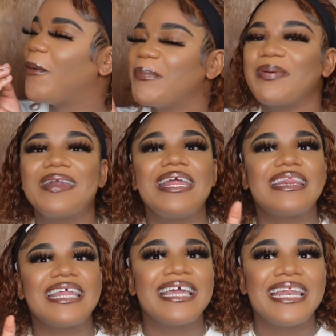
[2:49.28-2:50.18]

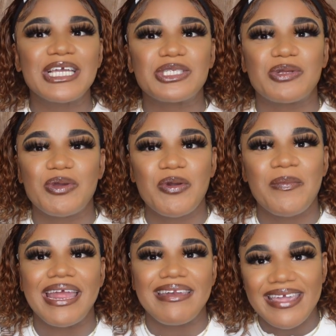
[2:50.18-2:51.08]
breathing next to you,
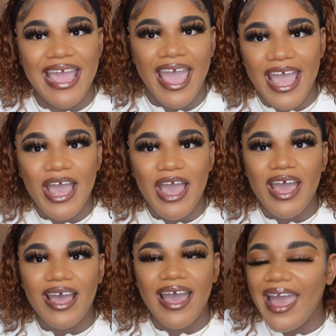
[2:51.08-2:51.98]
my dear.
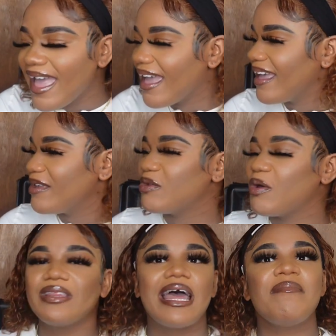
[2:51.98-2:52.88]
No,
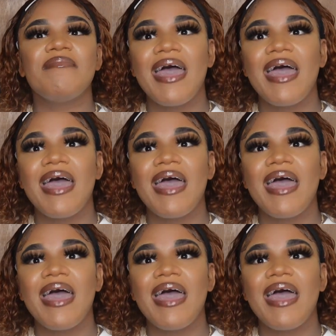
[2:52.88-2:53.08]
that